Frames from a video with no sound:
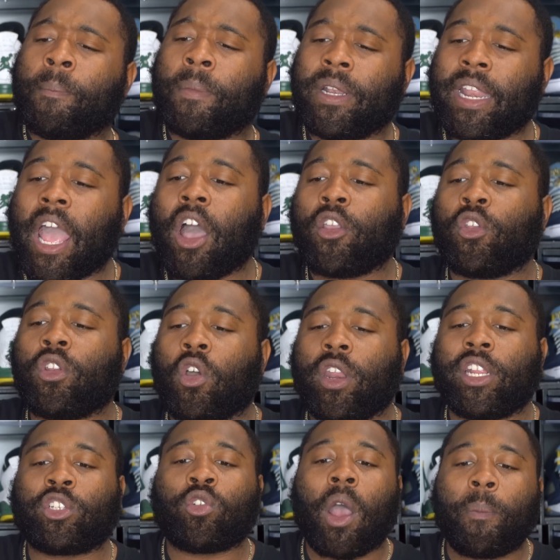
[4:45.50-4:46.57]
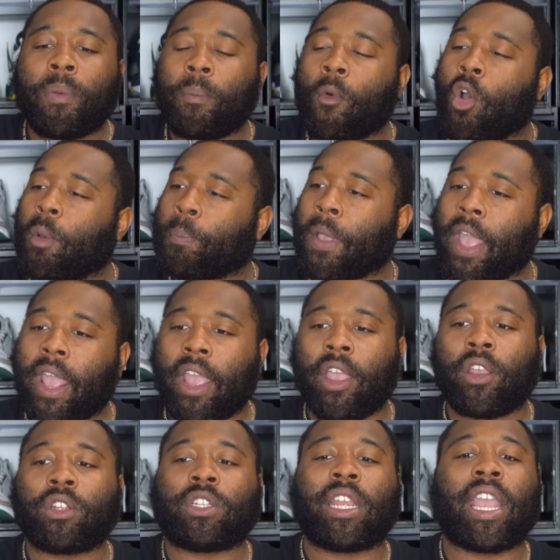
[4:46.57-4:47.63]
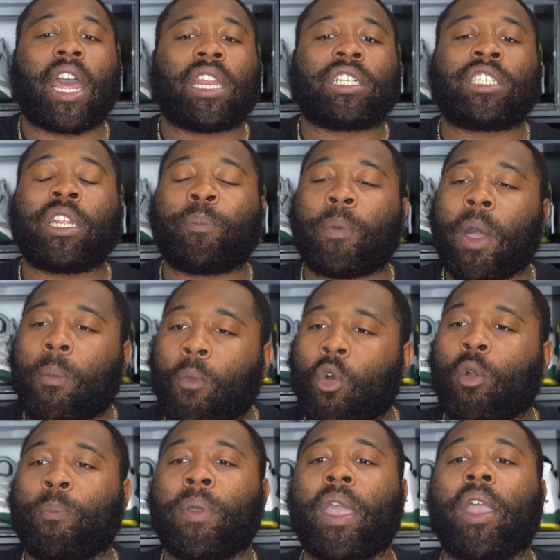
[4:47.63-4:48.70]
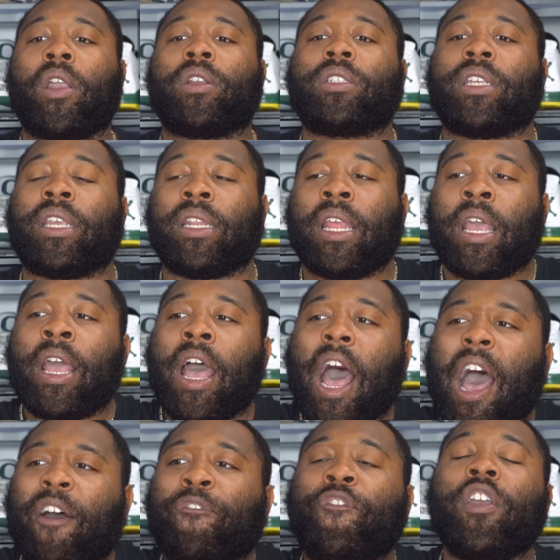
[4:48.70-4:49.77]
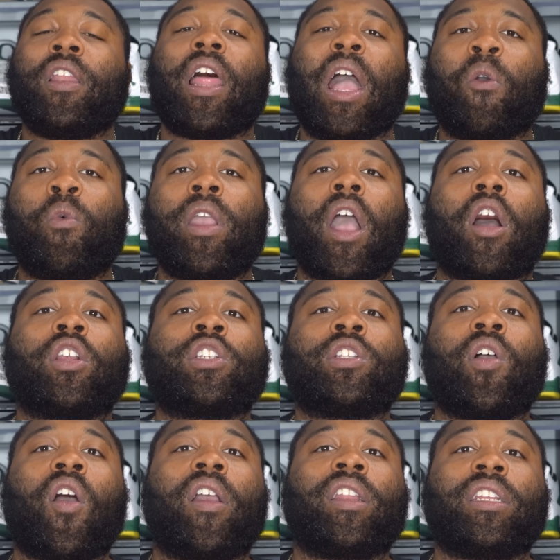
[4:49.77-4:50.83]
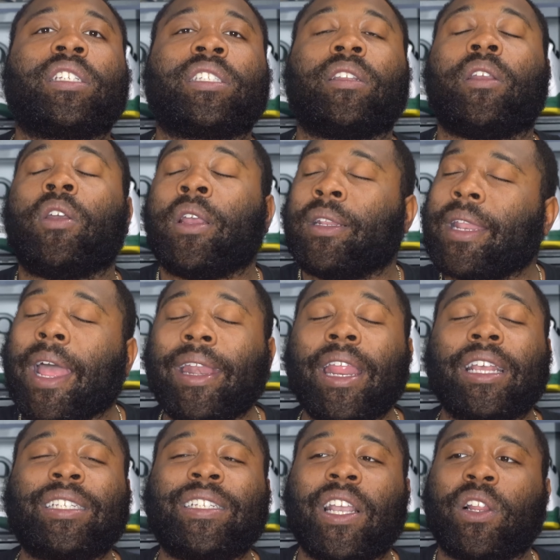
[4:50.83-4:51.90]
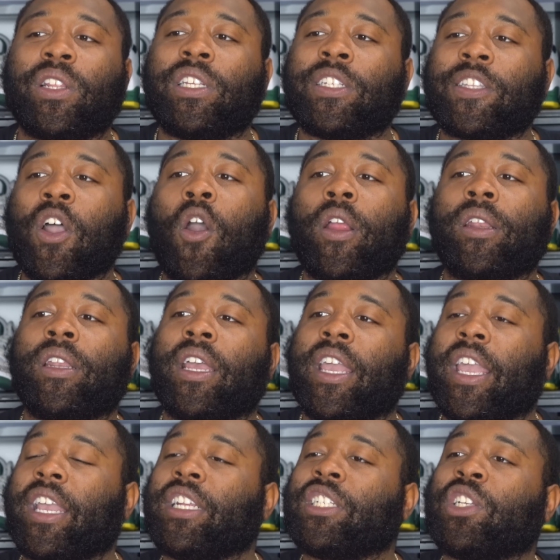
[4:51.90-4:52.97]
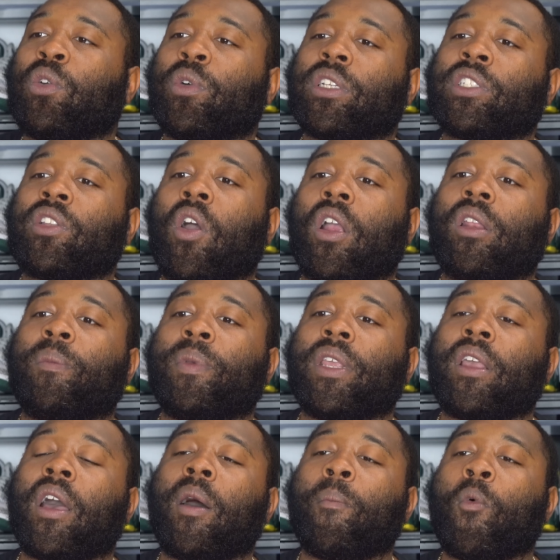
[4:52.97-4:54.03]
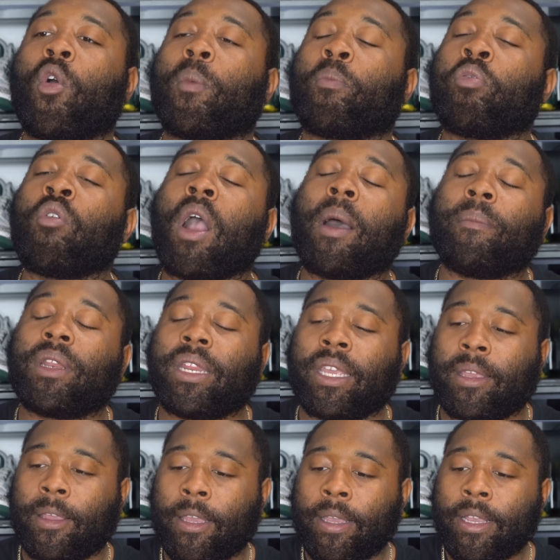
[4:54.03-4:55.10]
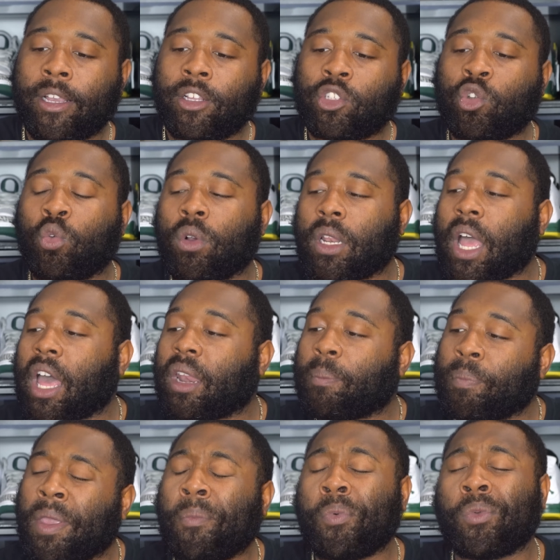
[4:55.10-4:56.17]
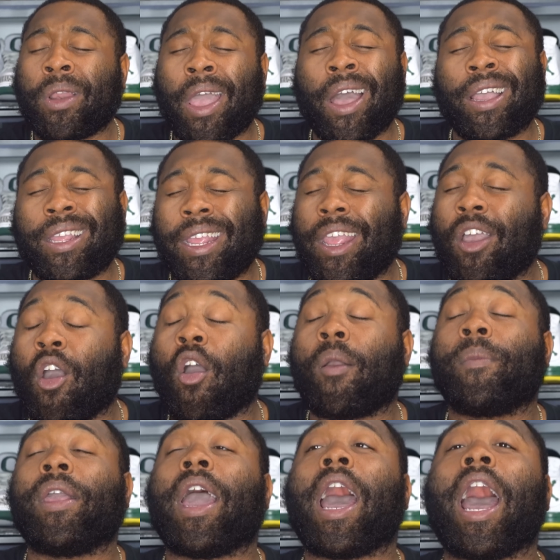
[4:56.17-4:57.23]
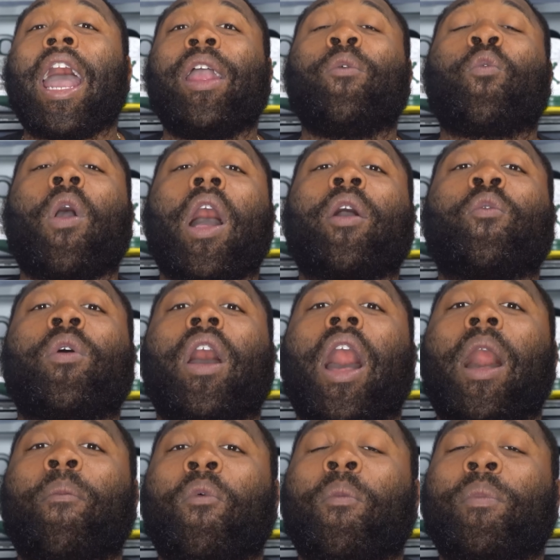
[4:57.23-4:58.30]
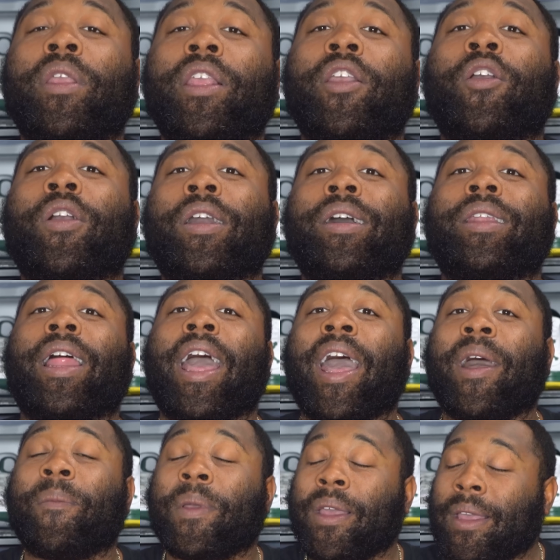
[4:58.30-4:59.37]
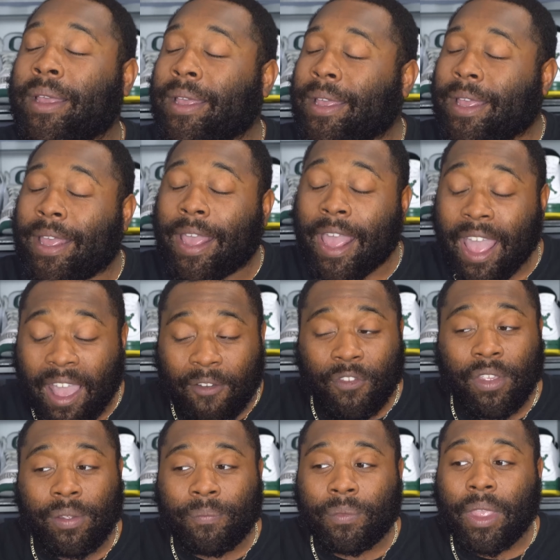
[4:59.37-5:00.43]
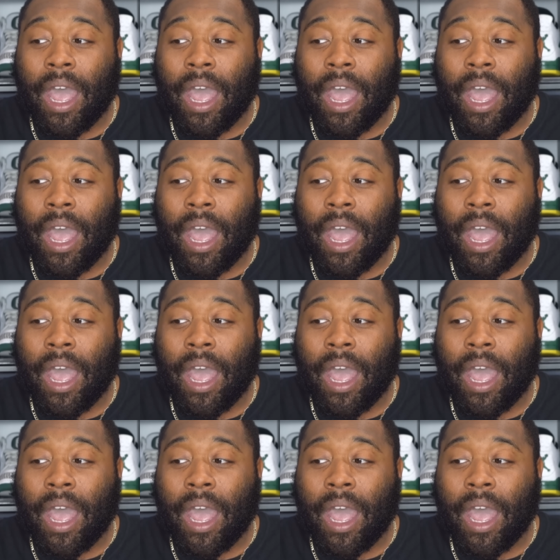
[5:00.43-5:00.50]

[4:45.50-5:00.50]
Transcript: But now, you know, they dropping more pairs. They got to ship out more pairs. And I feel like we are starting to... Not necessarily starting. The issue is starting to become more prominent to a lot of people. Now, again, Army, I rock with Amoma Year collab heavy.